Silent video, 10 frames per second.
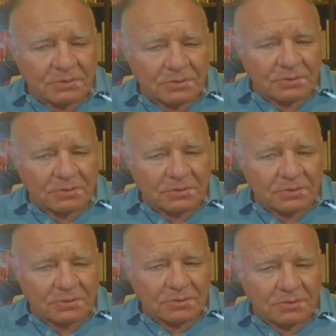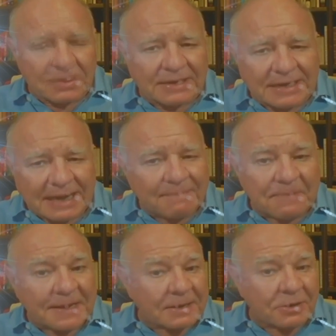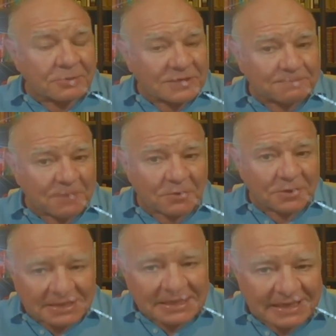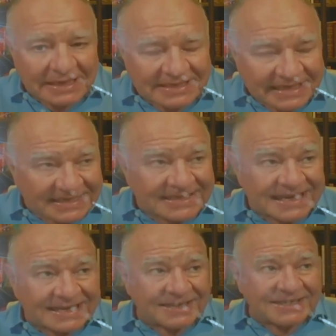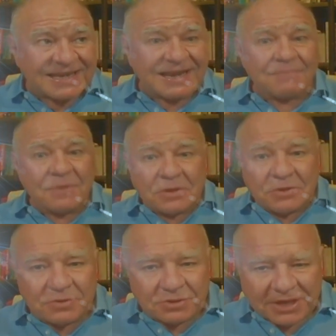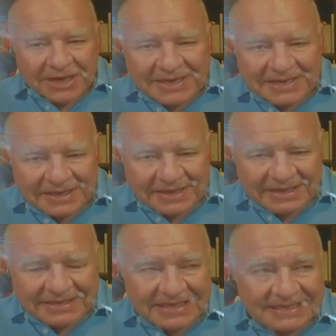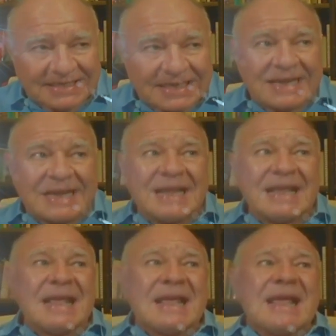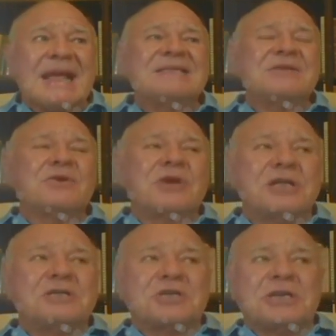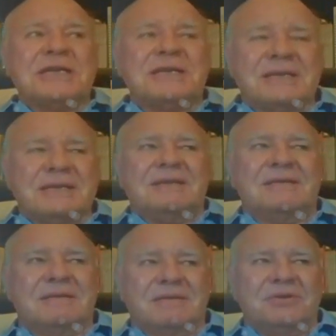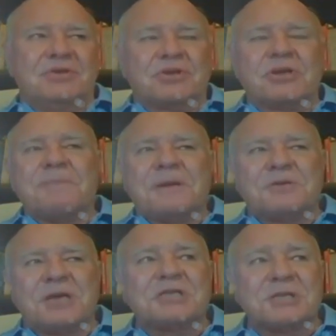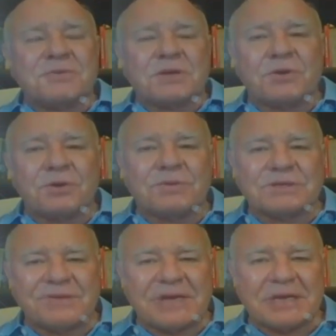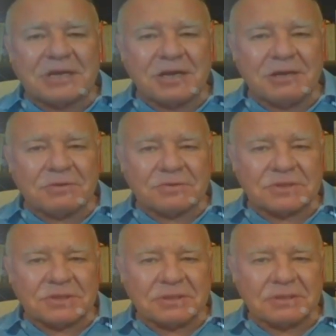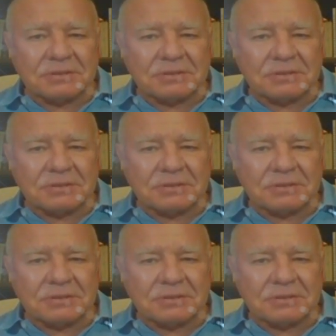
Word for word: Austrian Hungarian Empire, not with Poland, didn't exist at the time. That's Ukraine right. didn't exist. And so culturally, Europe and Russia were always very close.